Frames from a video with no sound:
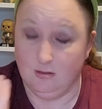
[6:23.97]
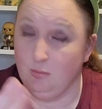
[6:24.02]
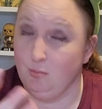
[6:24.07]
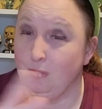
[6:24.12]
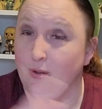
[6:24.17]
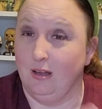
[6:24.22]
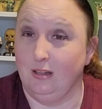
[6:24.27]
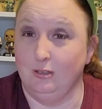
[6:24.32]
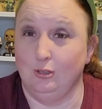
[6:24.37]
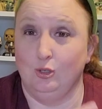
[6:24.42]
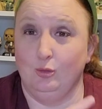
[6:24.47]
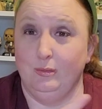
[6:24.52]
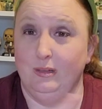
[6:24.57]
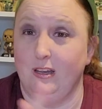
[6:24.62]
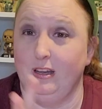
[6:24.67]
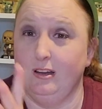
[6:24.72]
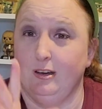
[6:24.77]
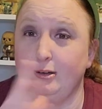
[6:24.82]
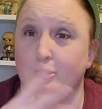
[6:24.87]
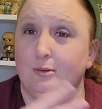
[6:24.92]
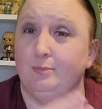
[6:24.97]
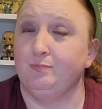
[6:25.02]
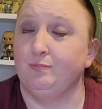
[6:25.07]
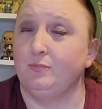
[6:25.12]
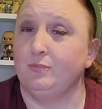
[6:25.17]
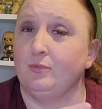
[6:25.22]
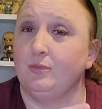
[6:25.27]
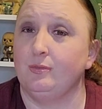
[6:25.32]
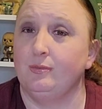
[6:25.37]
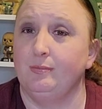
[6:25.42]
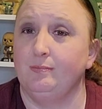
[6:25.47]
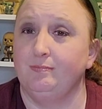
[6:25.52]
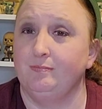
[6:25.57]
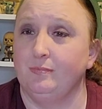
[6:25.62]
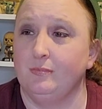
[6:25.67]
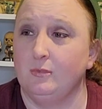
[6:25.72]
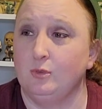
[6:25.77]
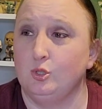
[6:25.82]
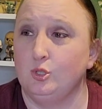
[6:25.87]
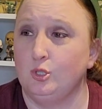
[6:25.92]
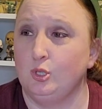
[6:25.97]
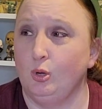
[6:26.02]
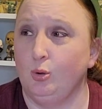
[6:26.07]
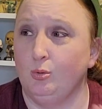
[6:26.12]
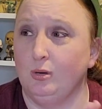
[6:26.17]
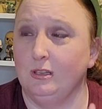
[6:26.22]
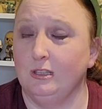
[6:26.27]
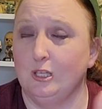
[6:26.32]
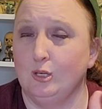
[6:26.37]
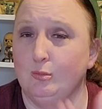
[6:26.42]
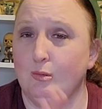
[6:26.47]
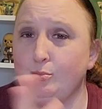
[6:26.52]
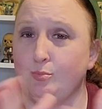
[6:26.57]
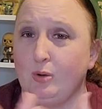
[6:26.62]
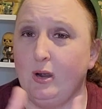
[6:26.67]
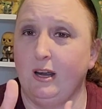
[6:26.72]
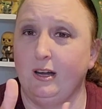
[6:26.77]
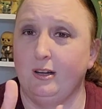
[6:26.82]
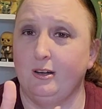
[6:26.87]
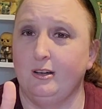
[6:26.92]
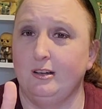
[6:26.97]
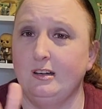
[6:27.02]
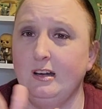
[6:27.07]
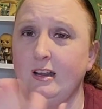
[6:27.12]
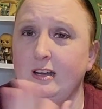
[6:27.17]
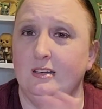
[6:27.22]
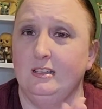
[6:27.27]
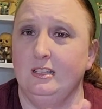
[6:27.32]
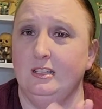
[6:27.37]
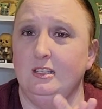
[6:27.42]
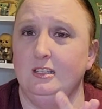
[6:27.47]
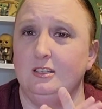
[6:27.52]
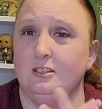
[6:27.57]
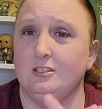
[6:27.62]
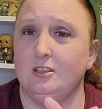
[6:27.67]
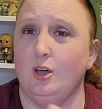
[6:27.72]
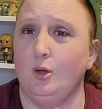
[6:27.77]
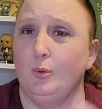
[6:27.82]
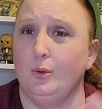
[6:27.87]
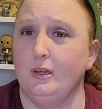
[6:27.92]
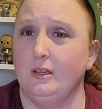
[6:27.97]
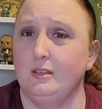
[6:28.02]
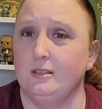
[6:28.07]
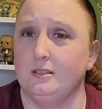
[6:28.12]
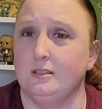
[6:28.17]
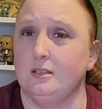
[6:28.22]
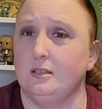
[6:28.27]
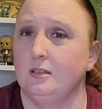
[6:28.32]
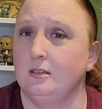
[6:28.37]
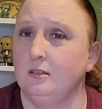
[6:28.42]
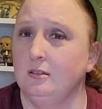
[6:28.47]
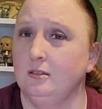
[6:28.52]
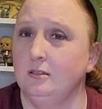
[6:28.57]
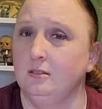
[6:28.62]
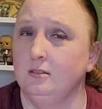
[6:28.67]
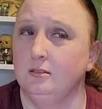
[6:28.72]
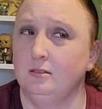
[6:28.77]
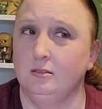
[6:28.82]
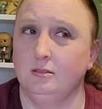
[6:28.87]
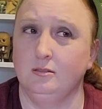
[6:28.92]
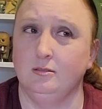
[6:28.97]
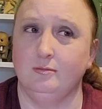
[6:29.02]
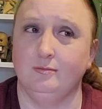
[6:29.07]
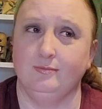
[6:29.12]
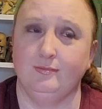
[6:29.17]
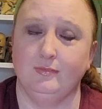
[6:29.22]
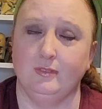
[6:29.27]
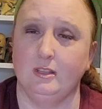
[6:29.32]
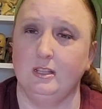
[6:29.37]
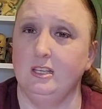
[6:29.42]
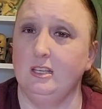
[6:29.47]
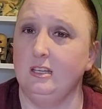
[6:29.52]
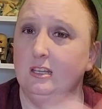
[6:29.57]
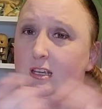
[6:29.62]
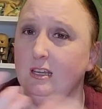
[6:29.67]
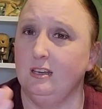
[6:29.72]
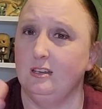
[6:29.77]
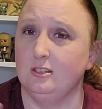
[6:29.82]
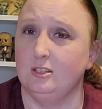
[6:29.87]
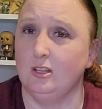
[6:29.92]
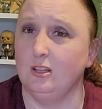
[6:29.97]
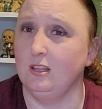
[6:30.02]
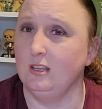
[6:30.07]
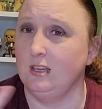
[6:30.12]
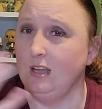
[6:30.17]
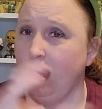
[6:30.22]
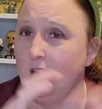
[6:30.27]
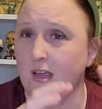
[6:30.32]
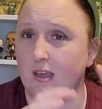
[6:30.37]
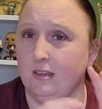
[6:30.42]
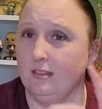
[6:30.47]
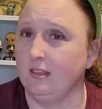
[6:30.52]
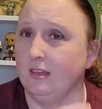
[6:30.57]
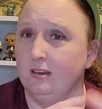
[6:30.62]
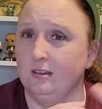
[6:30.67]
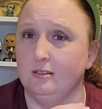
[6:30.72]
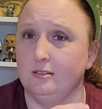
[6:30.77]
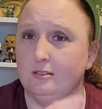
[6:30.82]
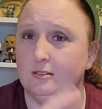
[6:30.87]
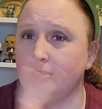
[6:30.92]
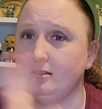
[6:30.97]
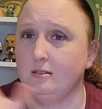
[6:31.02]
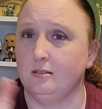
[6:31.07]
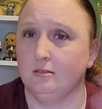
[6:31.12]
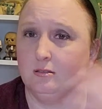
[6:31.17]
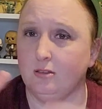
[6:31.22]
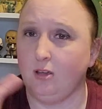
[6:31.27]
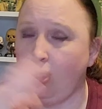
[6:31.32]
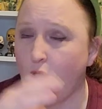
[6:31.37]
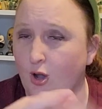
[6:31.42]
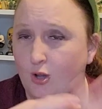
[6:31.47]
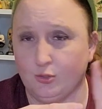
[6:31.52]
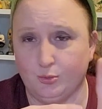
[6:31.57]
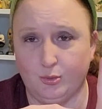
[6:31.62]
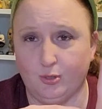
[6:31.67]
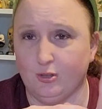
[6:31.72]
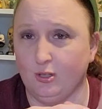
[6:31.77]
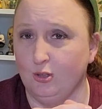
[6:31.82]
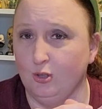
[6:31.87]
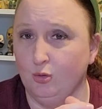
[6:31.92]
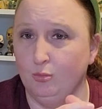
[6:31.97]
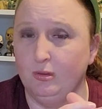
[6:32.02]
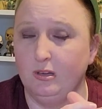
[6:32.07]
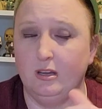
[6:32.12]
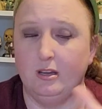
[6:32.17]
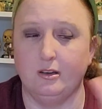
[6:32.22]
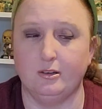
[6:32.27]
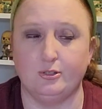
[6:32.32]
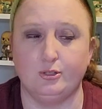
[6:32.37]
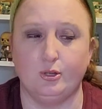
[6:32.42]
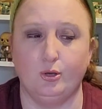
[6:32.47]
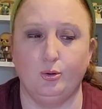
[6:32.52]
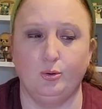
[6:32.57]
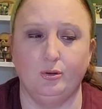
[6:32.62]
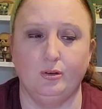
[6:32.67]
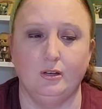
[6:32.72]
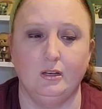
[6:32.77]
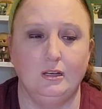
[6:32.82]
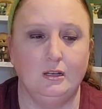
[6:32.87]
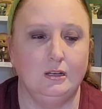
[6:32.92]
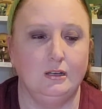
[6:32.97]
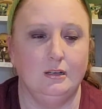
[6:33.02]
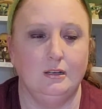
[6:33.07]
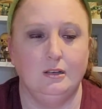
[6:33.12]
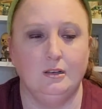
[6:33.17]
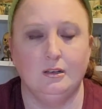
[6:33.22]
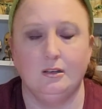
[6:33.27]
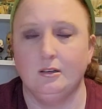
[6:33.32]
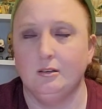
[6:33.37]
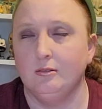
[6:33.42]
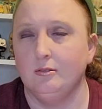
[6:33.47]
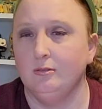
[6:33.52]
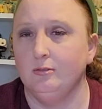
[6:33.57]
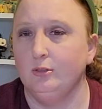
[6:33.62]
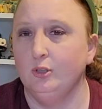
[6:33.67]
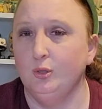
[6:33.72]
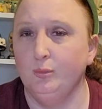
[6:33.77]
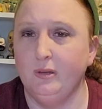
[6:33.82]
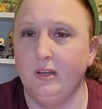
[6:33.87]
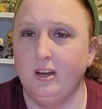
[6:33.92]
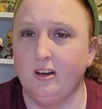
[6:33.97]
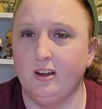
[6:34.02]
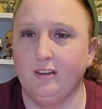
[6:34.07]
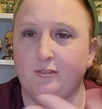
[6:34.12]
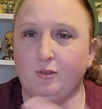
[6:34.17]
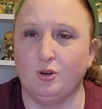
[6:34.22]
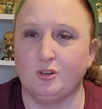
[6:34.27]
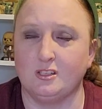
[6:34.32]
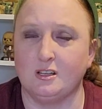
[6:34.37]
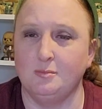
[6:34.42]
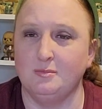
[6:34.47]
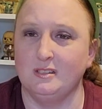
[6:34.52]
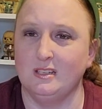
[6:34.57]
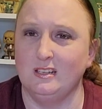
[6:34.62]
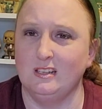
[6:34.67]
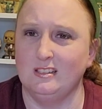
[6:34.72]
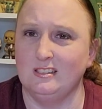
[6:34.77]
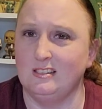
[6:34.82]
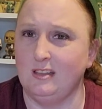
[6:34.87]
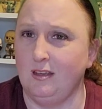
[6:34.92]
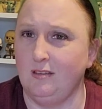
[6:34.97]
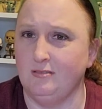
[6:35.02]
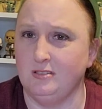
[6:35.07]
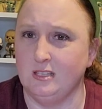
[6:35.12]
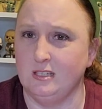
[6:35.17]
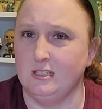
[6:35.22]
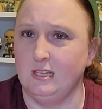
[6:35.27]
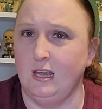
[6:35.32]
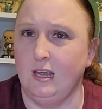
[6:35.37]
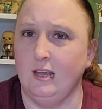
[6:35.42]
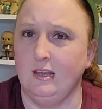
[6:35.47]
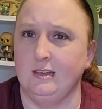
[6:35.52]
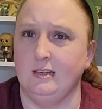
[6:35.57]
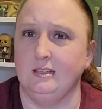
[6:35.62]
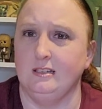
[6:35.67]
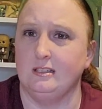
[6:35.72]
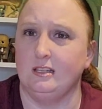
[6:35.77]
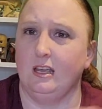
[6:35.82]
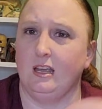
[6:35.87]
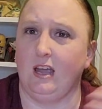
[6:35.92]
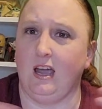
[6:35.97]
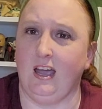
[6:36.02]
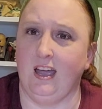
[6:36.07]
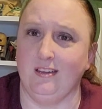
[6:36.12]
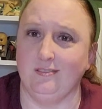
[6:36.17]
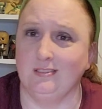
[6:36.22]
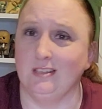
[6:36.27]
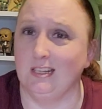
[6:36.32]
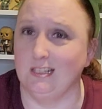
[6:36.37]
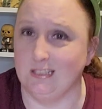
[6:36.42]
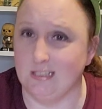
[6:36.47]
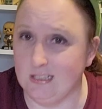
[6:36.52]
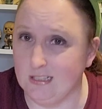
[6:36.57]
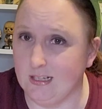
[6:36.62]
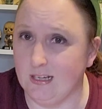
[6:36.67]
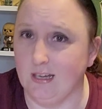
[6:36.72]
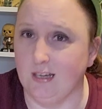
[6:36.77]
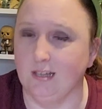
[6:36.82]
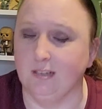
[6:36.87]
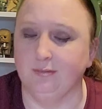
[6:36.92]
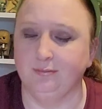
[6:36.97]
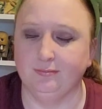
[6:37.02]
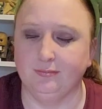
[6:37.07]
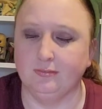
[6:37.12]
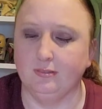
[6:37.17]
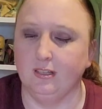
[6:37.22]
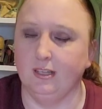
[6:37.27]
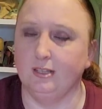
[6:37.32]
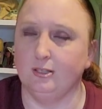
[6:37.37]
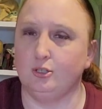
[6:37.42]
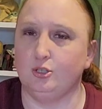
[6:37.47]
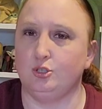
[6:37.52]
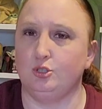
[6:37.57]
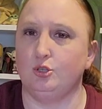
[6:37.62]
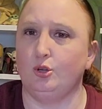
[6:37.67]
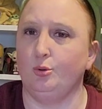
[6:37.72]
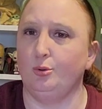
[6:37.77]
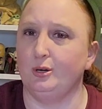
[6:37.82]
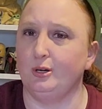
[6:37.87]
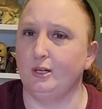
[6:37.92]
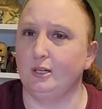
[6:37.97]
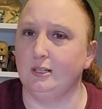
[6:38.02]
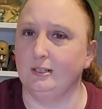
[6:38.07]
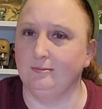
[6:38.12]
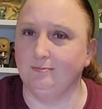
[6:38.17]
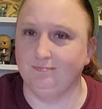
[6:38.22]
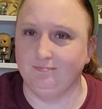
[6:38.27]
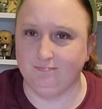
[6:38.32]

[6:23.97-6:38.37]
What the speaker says: But Lumiere shone a little bit brighter, and he's always the yin to the yang that is Cogsworth and Lumiere. So Lumiere, of course, comes in and saves the day, and he's like, I have an idea. Let's show her